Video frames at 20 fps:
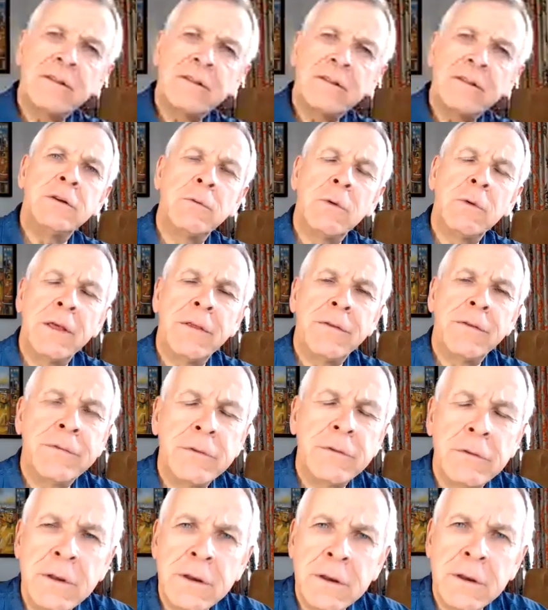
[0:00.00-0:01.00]
you went
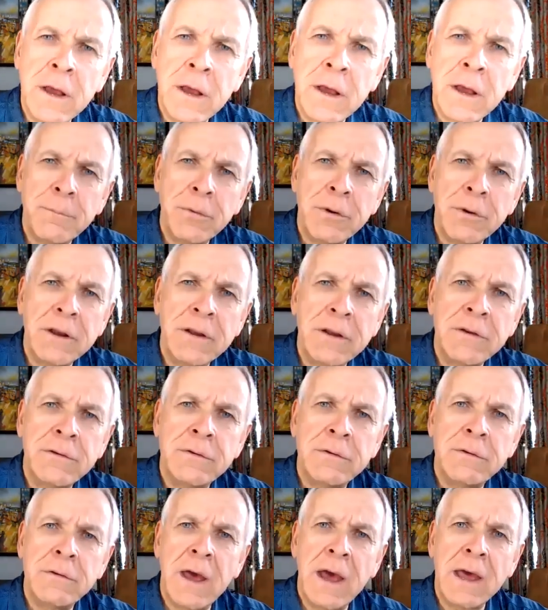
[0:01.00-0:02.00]
through, kind of bring us
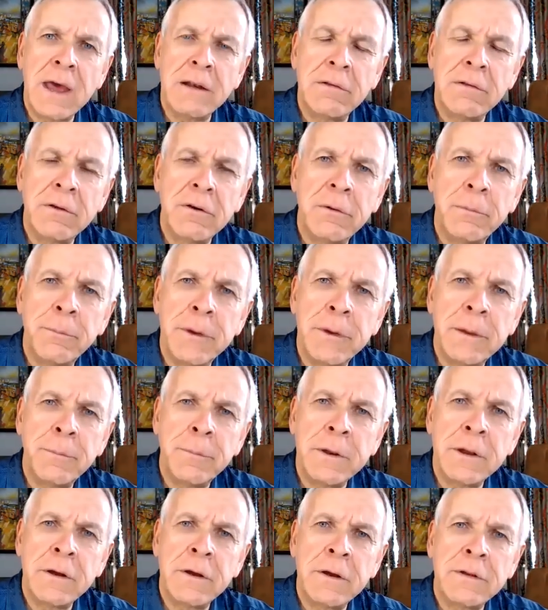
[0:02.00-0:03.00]
through that a little bit,
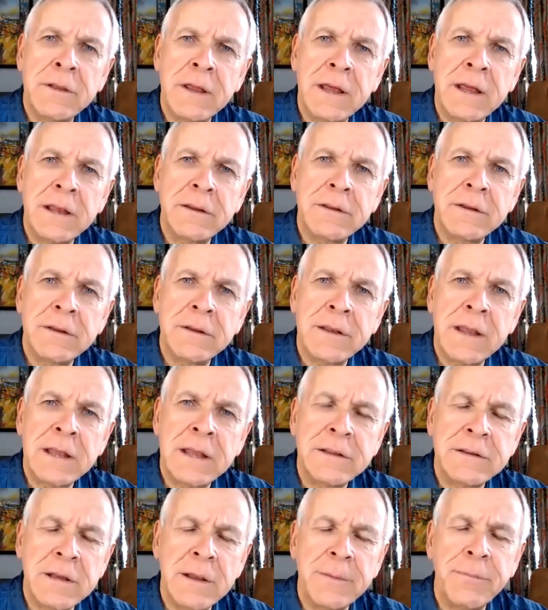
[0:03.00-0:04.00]
because
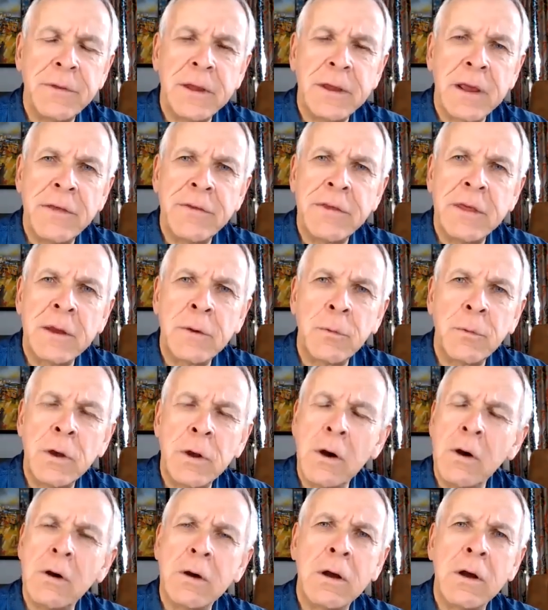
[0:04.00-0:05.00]
that's something I think we
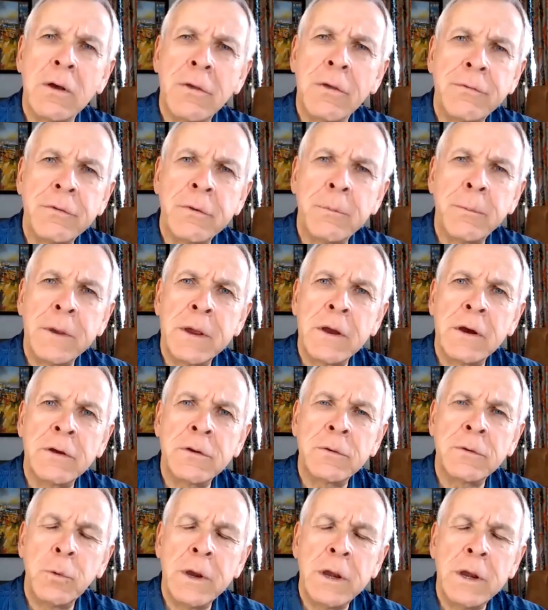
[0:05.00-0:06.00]
all go through
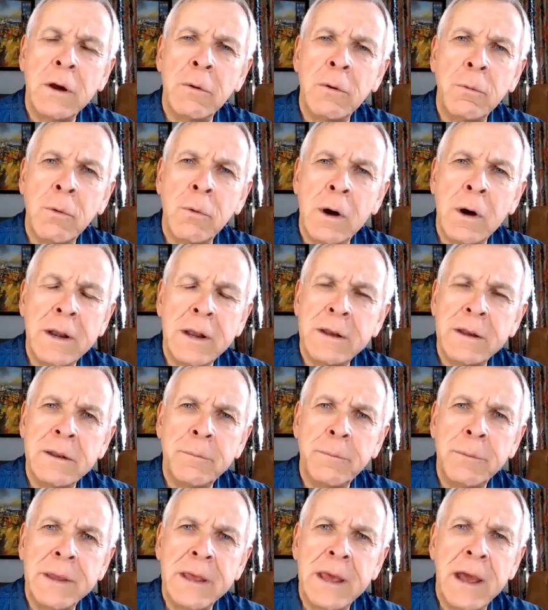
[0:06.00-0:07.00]
because we don't want it
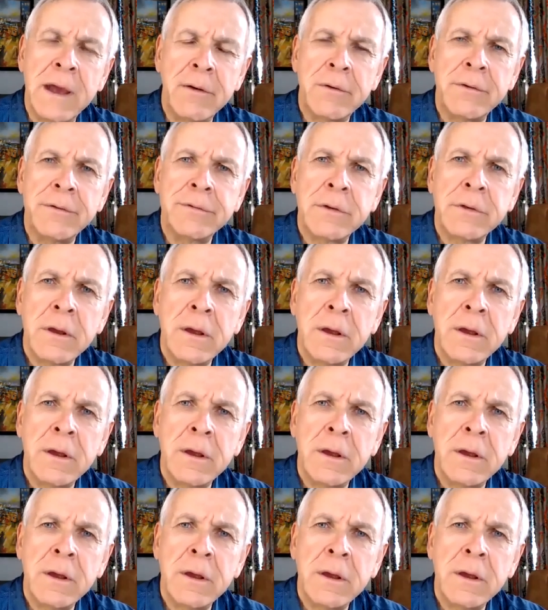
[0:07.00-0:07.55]
to be ours.